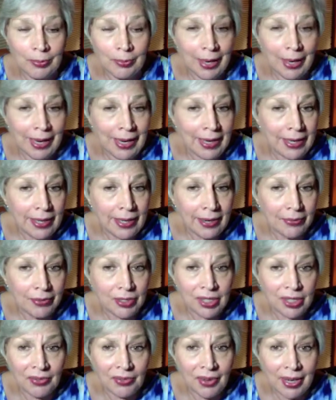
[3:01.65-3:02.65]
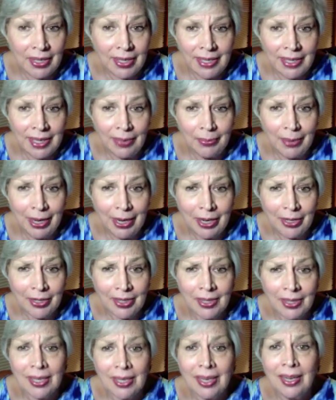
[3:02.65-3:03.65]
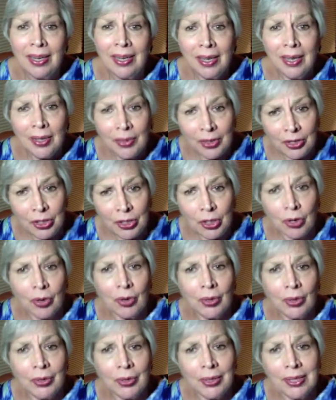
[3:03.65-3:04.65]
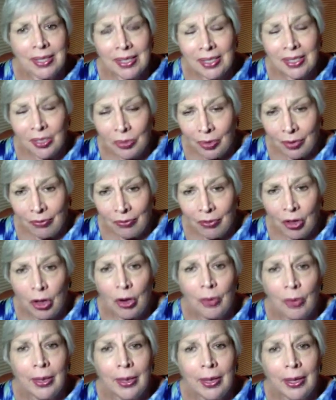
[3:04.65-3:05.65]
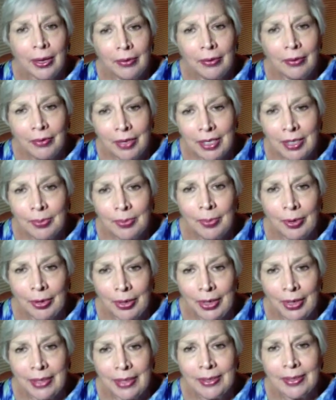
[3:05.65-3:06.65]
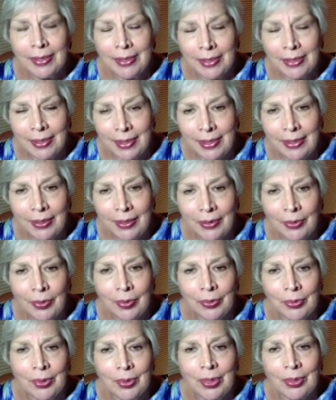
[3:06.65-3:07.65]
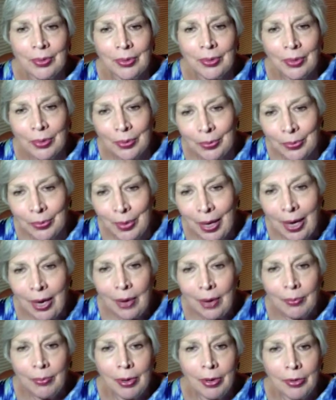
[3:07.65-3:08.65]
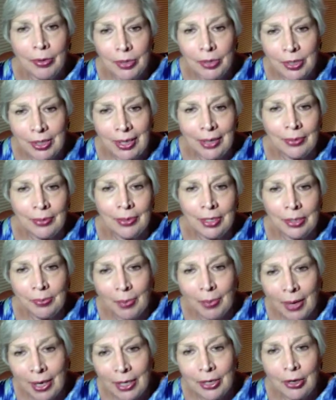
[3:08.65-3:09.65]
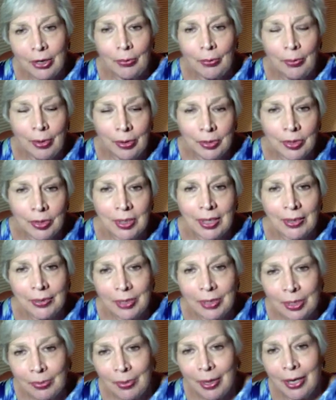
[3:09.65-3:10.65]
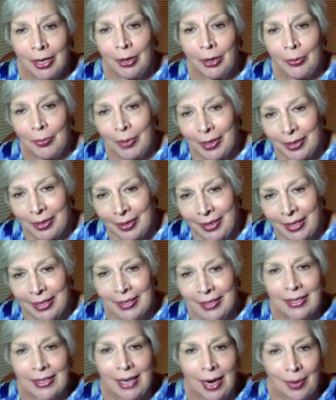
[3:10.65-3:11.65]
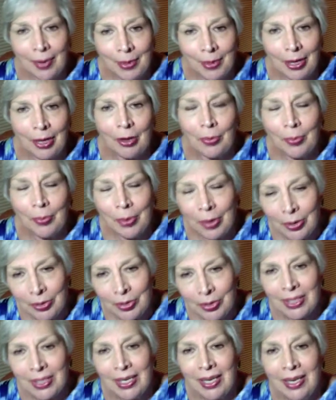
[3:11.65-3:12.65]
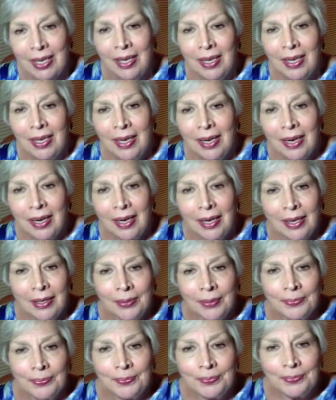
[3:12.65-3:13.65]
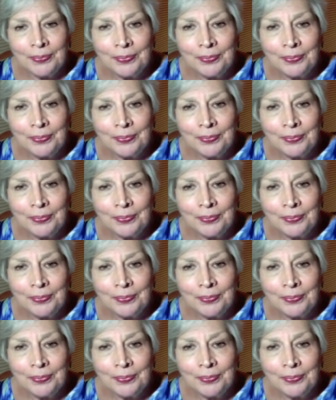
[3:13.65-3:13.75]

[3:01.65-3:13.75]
make any difference if I did, because the journal is a sort of cumulative experience. You know, you post, I respond, you post, I respond, you pick the next topic, you post. And